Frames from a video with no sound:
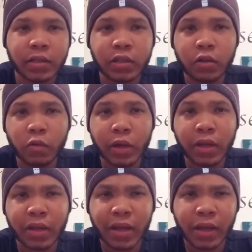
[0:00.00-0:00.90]
I still
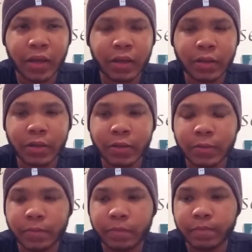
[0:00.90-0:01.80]
went
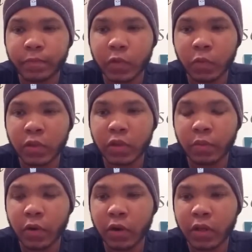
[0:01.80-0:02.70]
to
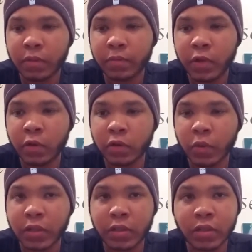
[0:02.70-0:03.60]
the party. It
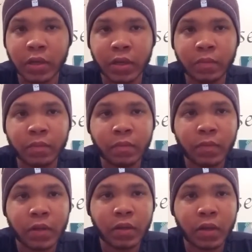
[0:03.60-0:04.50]
was a waste of time.
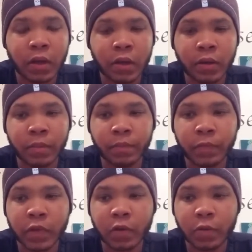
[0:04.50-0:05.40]

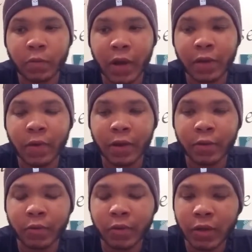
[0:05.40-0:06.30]
Rocket
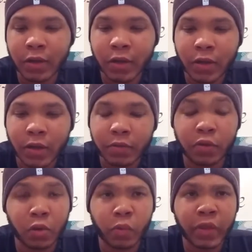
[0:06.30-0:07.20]
Raccoon,
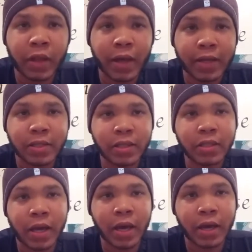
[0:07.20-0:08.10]
dude with the
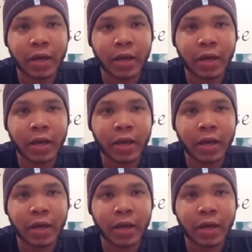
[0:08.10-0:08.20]
glasses,